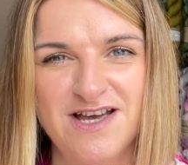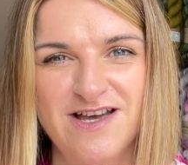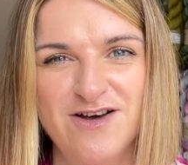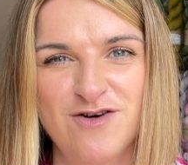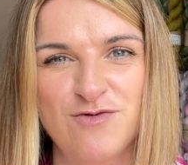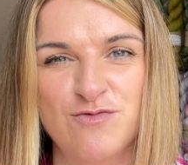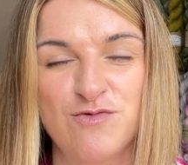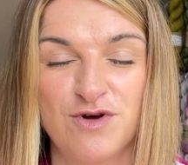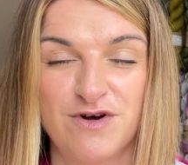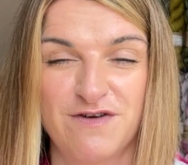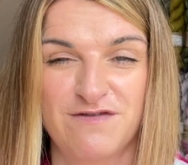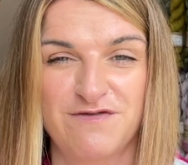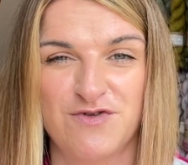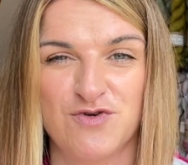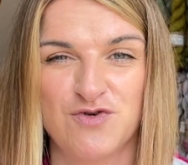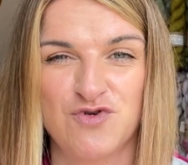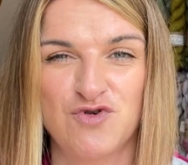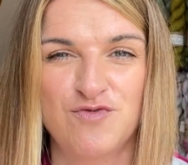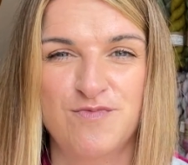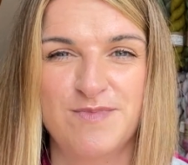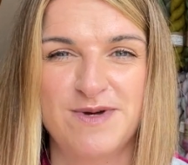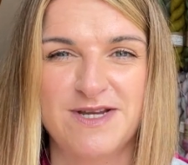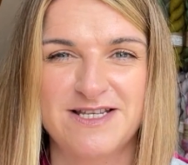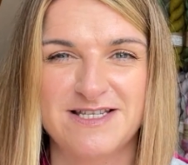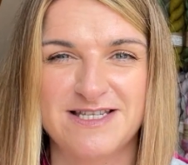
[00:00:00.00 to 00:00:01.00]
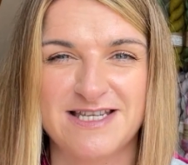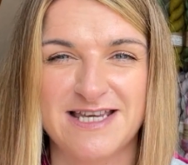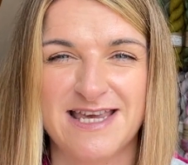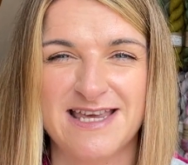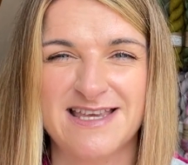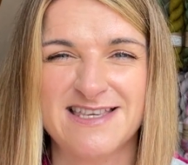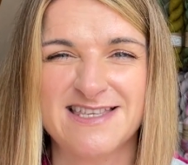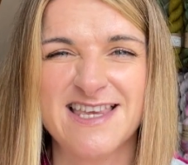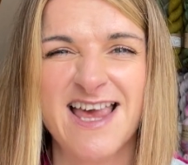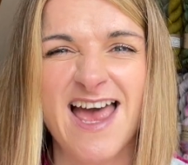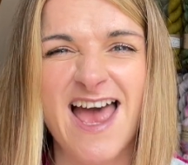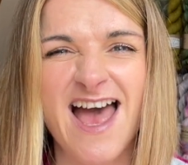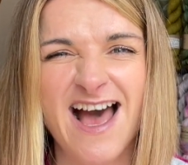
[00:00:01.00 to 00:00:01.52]
one of the open
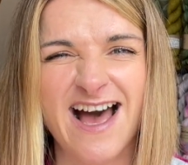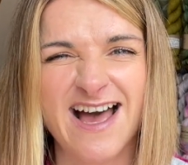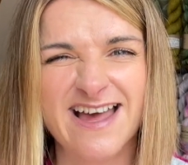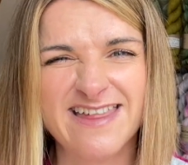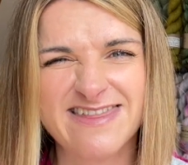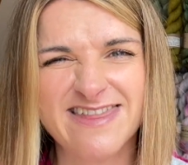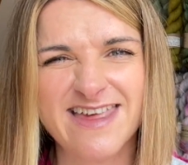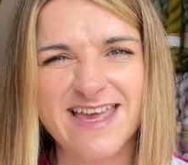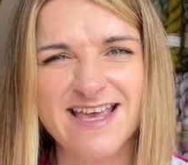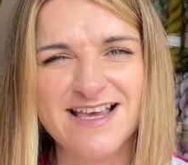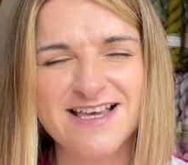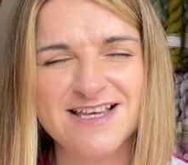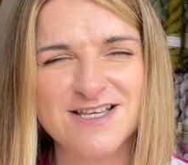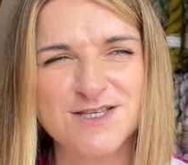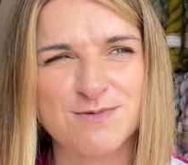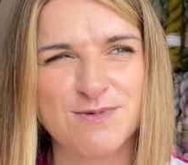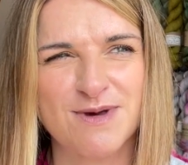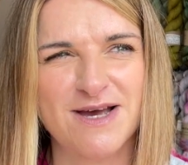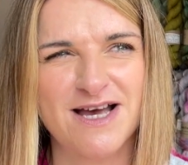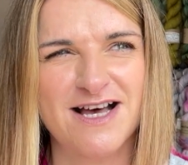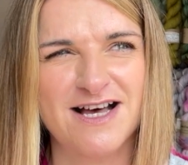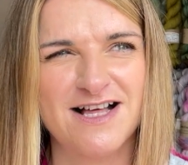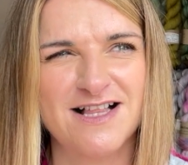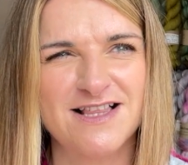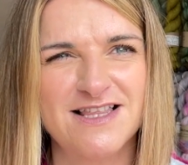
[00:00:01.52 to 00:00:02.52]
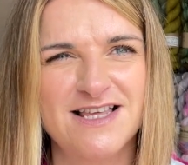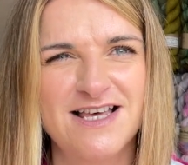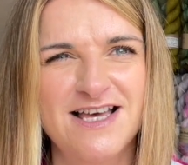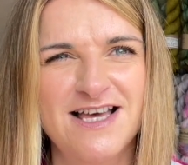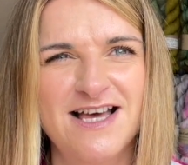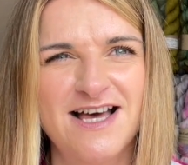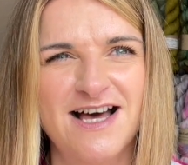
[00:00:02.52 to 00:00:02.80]
days. I think as well,